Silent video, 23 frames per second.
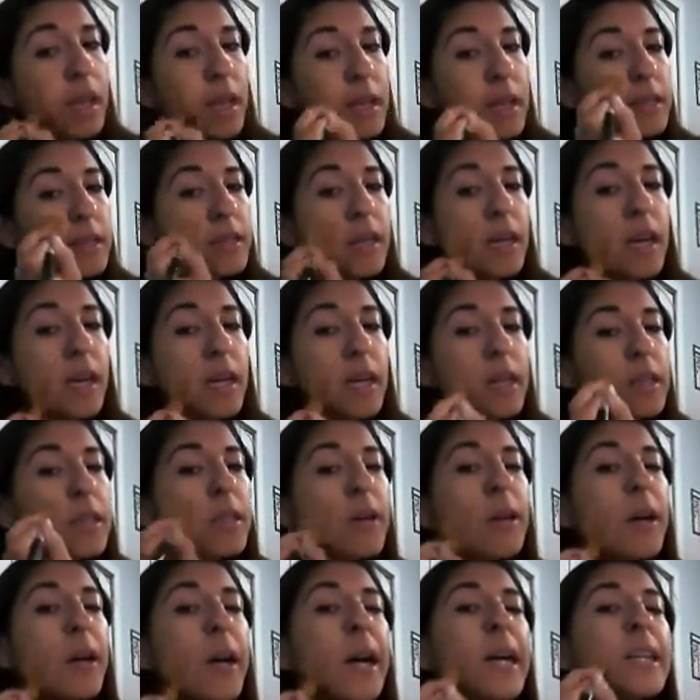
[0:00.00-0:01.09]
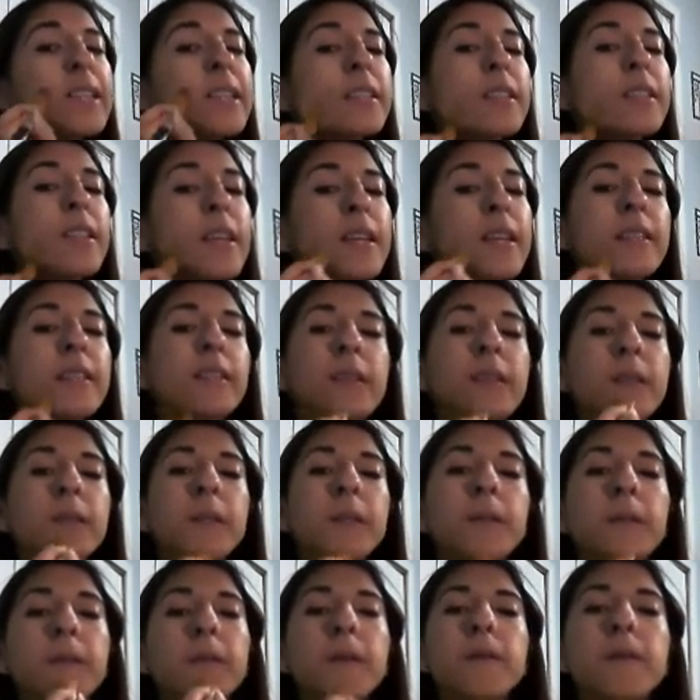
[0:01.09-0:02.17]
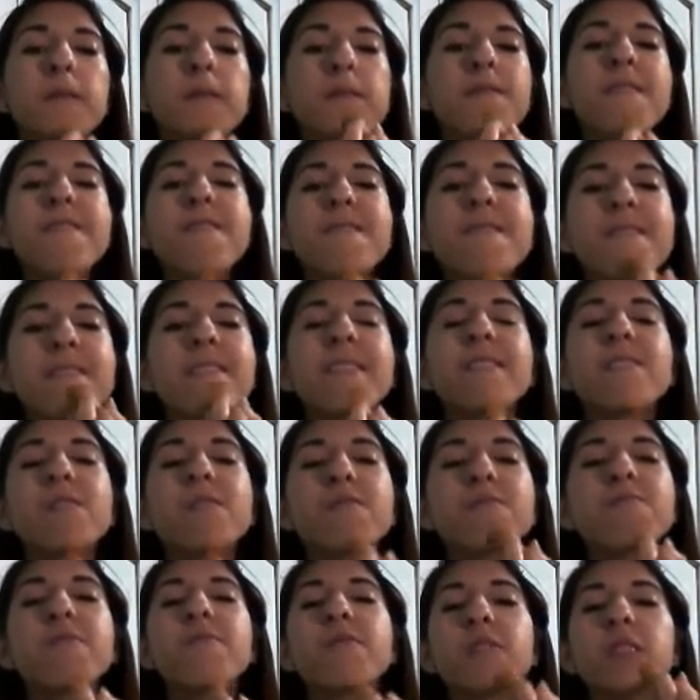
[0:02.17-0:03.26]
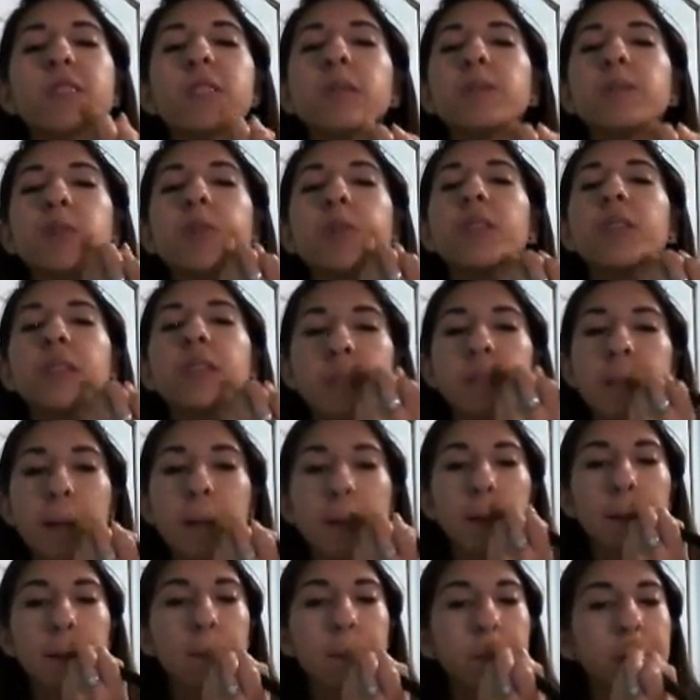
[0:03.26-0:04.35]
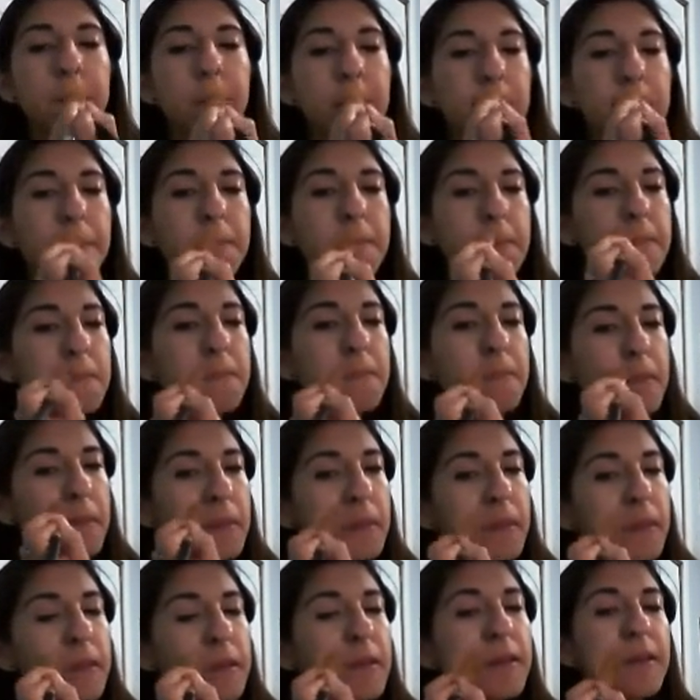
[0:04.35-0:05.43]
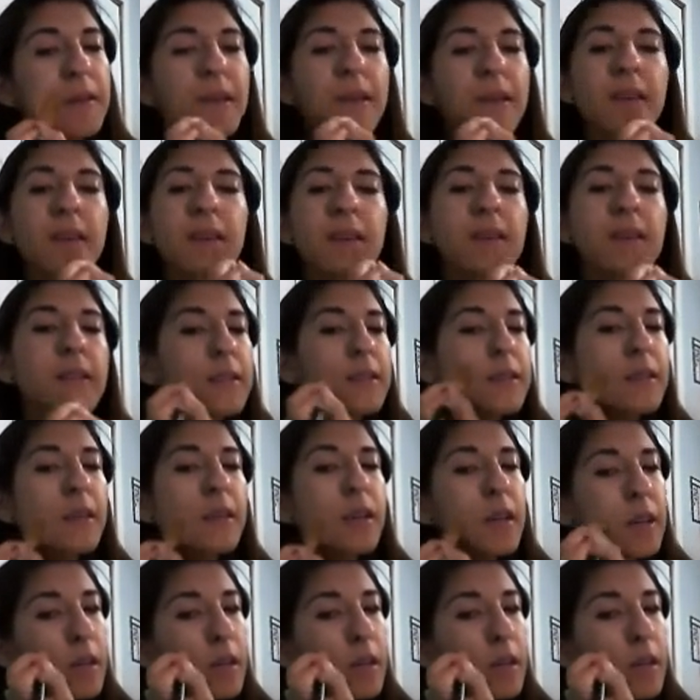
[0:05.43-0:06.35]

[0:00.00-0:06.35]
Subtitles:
And I just like to kind of smooth it down, and